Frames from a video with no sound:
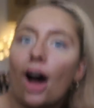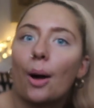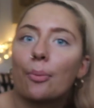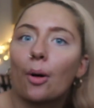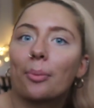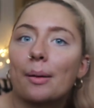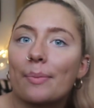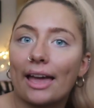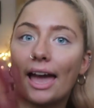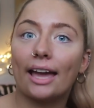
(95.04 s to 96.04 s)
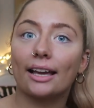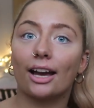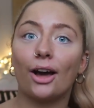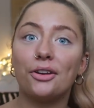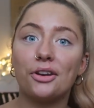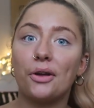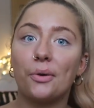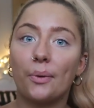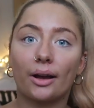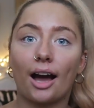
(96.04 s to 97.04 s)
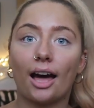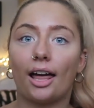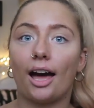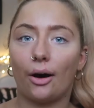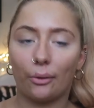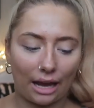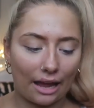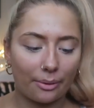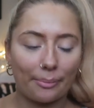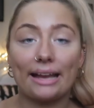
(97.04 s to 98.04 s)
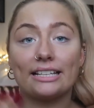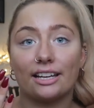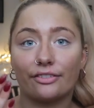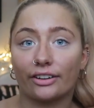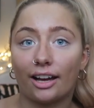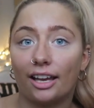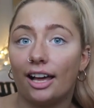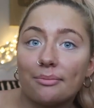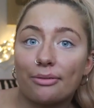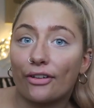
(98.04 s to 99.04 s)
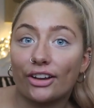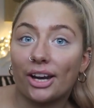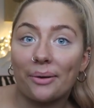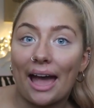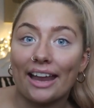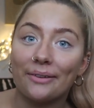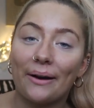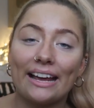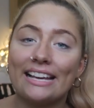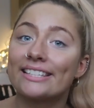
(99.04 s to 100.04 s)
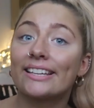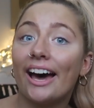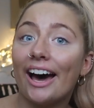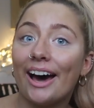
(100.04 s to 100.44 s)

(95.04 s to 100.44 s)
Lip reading: I'll probably be getting a new colour, or getting them painted a different colour before you know it anyways.